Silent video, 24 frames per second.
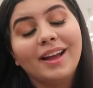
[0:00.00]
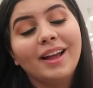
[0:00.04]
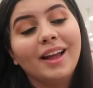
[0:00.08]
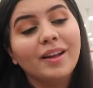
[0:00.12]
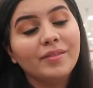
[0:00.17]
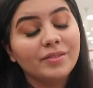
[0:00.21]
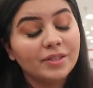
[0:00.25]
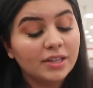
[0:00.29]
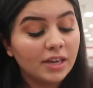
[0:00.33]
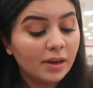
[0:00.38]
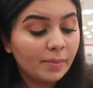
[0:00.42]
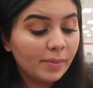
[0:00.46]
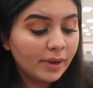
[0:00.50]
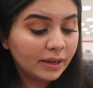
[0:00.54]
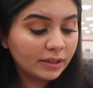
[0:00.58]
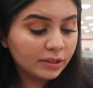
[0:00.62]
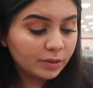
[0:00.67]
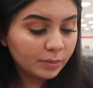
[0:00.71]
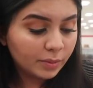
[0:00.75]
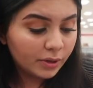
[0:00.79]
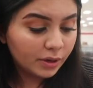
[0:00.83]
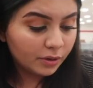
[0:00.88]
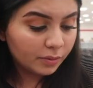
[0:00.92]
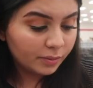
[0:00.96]
I have to come back
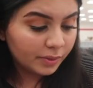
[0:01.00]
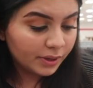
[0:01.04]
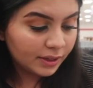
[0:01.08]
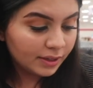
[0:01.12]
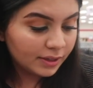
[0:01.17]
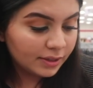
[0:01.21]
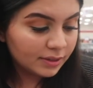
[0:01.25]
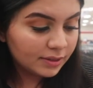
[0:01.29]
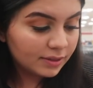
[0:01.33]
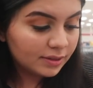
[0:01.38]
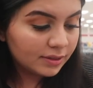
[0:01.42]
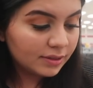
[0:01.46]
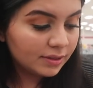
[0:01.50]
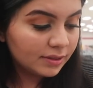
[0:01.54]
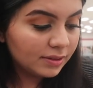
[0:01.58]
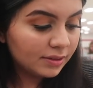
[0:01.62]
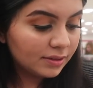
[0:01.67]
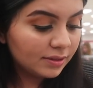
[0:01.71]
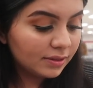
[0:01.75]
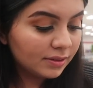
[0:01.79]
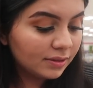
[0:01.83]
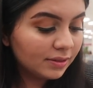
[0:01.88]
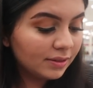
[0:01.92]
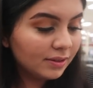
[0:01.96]
tomorrow
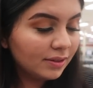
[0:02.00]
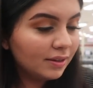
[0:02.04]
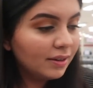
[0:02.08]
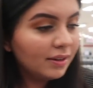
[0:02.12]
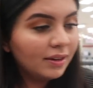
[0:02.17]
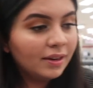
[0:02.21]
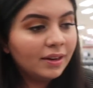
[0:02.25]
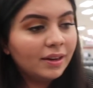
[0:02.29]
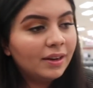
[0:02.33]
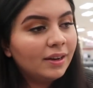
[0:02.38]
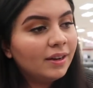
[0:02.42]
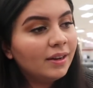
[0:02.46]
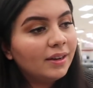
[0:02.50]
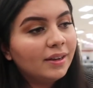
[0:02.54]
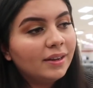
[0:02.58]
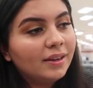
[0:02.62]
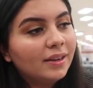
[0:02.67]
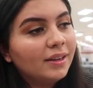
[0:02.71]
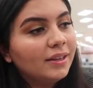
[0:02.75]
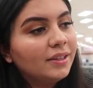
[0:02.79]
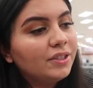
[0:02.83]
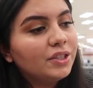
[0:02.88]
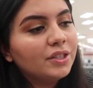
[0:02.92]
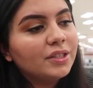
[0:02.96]
because
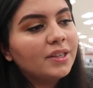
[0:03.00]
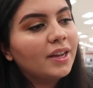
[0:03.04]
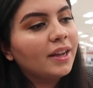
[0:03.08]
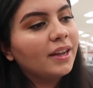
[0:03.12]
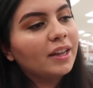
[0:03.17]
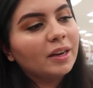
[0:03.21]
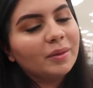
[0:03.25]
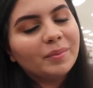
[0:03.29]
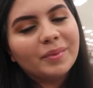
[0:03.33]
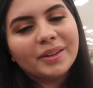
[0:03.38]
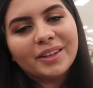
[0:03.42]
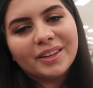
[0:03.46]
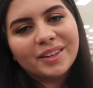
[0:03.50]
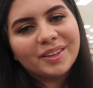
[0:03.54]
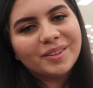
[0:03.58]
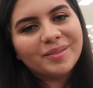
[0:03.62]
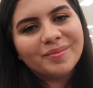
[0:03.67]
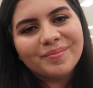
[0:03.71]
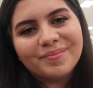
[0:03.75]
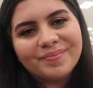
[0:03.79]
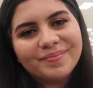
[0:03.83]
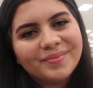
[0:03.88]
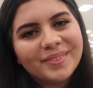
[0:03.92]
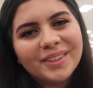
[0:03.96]
it's just not gonna be good.
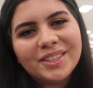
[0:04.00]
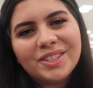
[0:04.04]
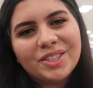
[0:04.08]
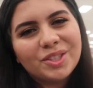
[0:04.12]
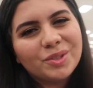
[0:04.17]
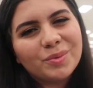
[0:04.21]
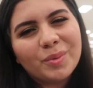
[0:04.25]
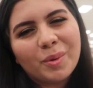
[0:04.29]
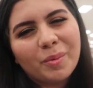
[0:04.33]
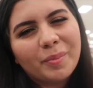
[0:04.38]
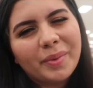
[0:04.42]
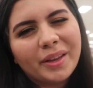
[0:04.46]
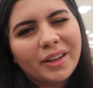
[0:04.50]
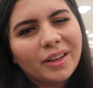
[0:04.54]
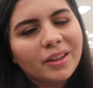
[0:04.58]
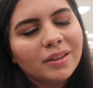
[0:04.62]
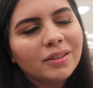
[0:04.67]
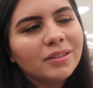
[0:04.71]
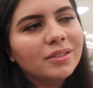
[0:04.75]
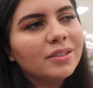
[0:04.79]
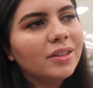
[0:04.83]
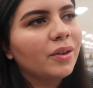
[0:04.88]
It just won't be good.